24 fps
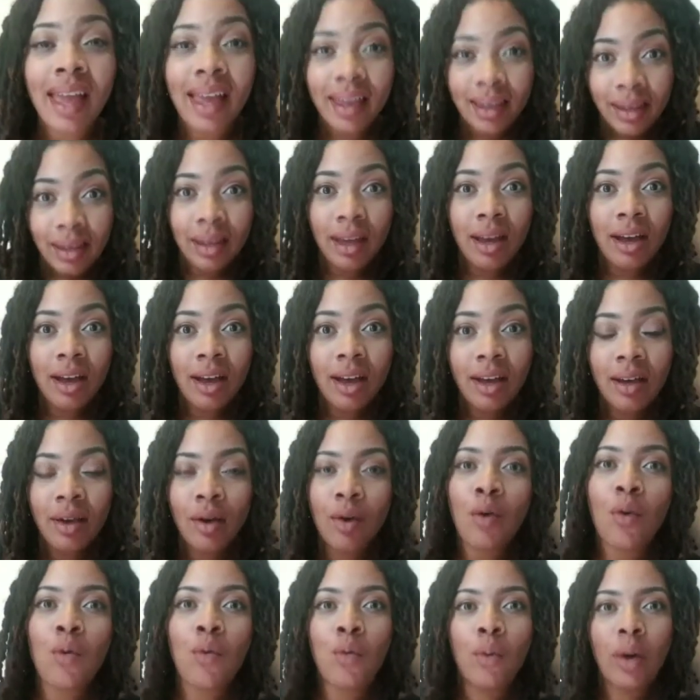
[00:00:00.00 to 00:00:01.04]
hey
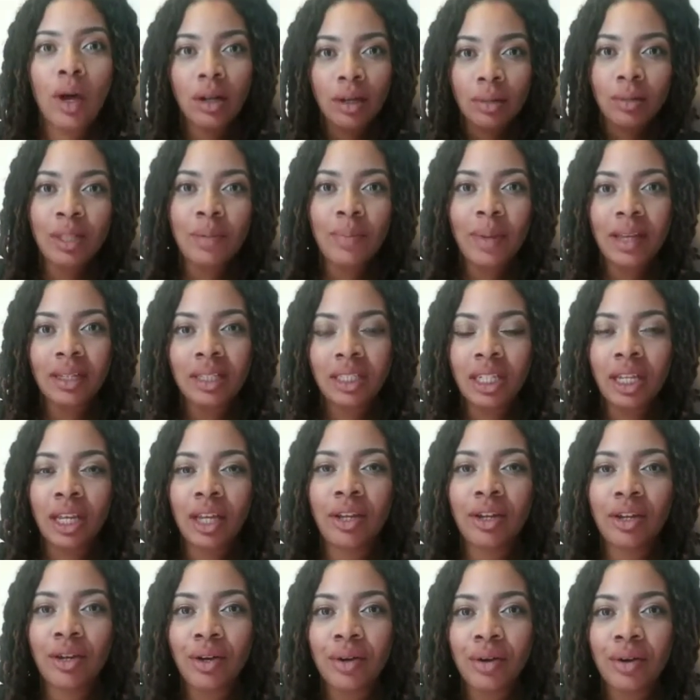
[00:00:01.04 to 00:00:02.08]
y'all welcome to my
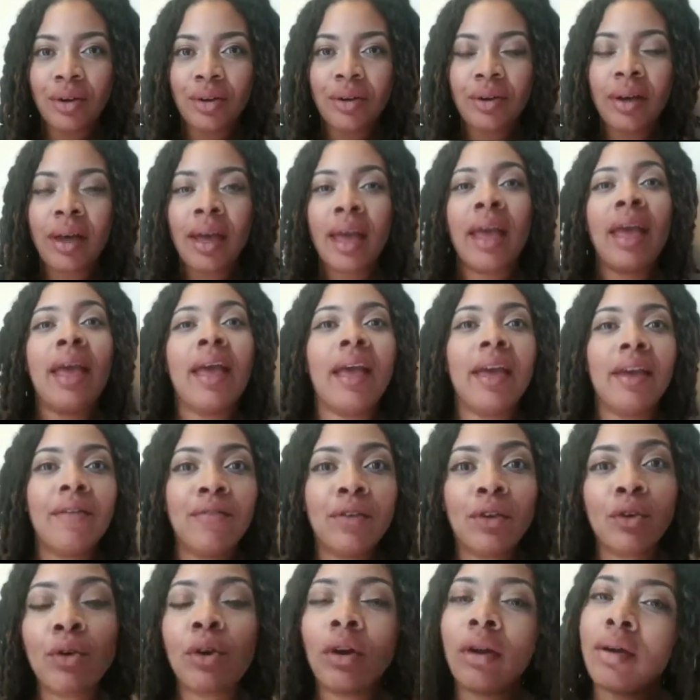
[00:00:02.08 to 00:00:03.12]
channel if
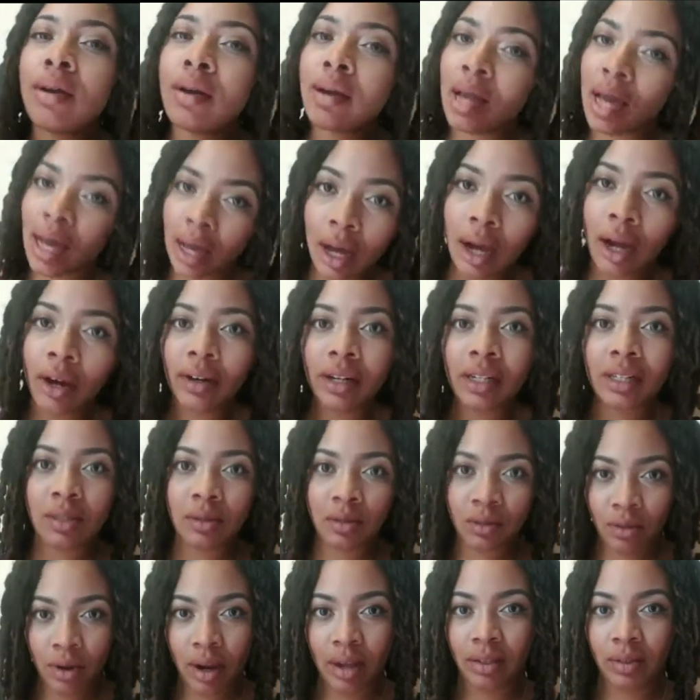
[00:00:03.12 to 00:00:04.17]
you are not already
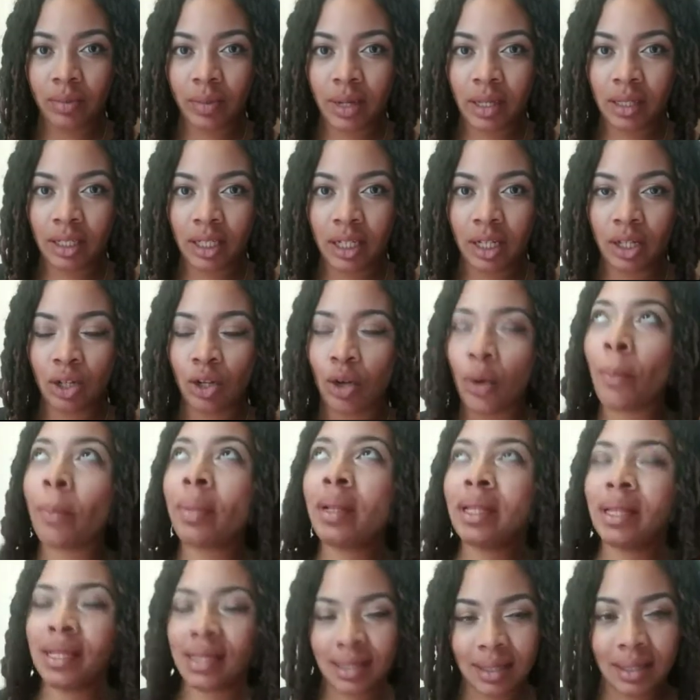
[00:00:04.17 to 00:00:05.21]
subscribed to my channel
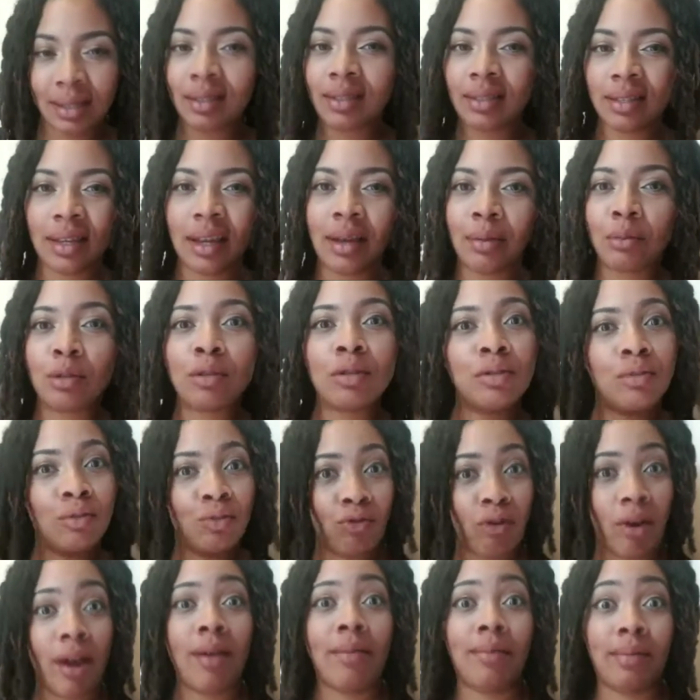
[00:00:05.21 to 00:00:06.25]
please take the time to
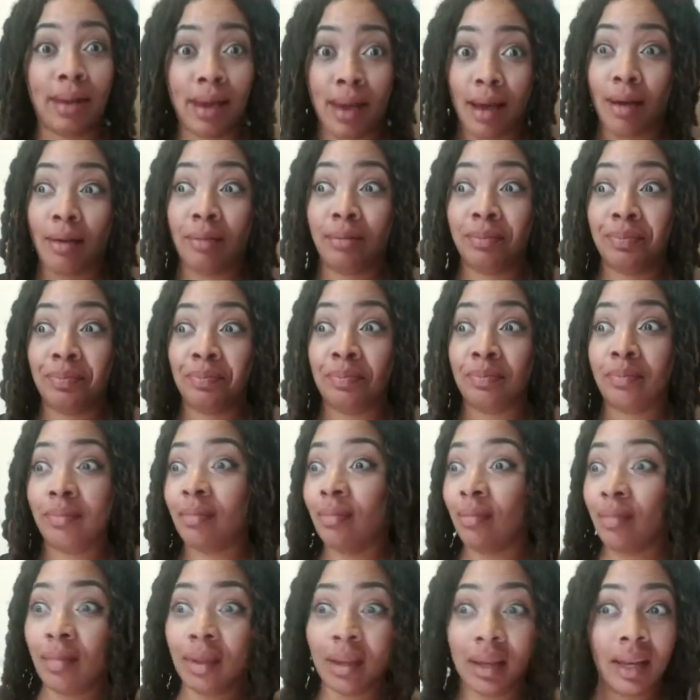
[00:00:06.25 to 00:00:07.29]
subscribe now
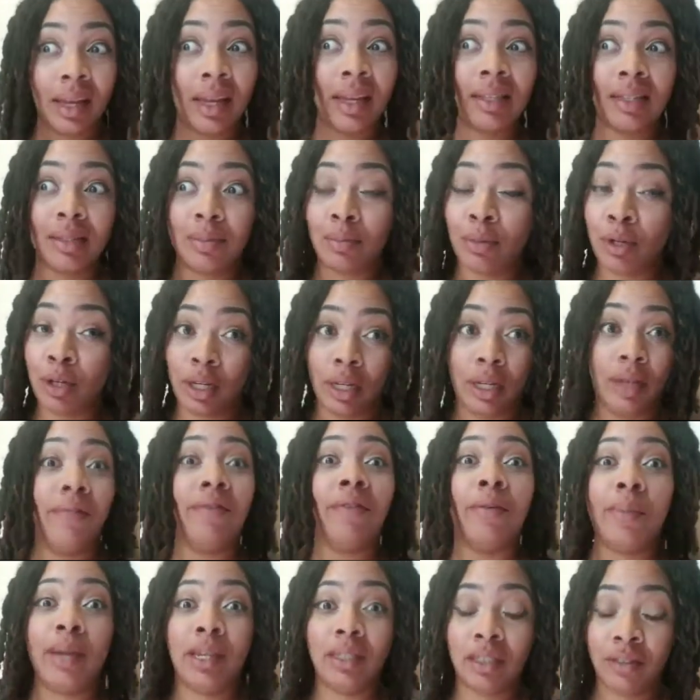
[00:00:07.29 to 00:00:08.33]
i got some good
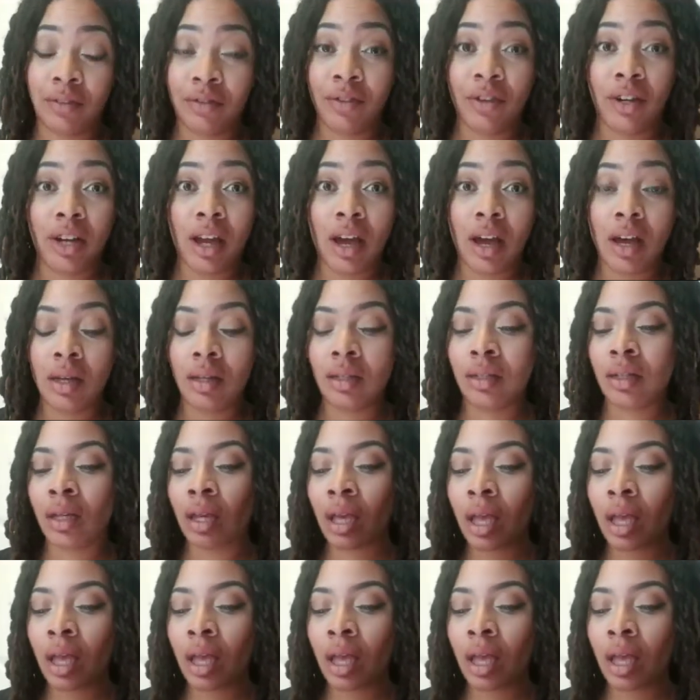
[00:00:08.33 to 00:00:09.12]
information for y'all